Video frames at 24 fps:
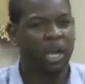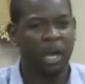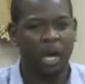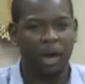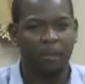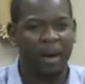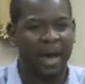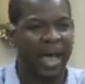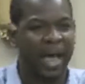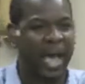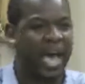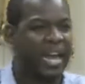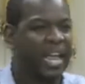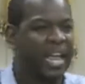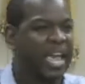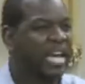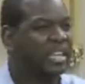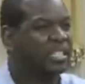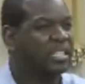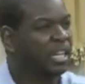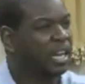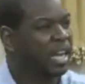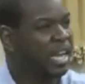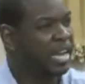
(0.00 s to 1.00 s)
about how they
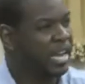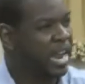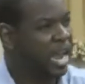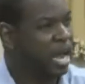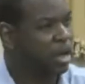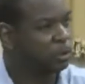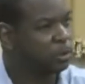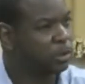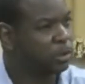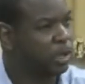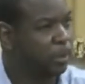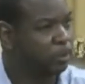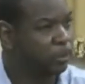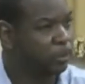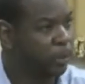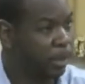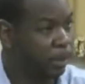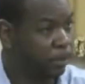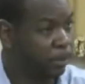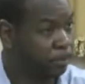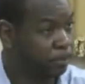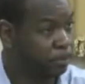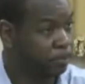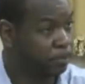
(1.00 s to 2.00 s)
had to lay down something.
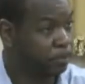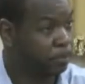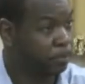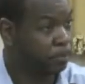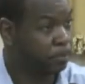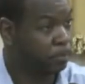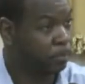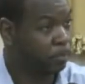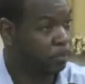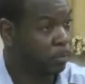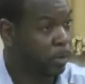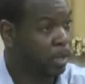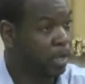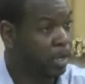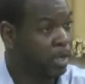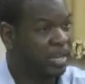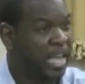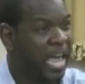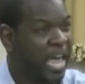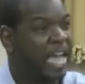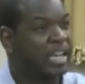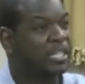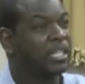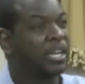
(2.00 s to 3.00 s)

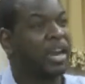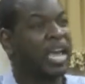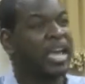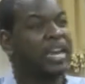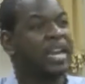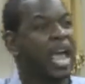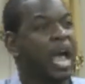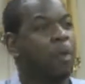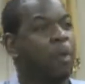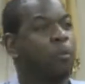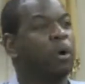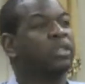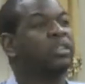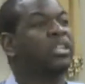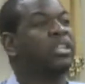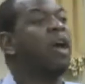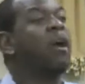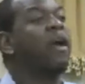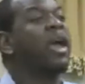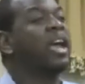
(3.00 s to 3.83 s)
They had to lay down what their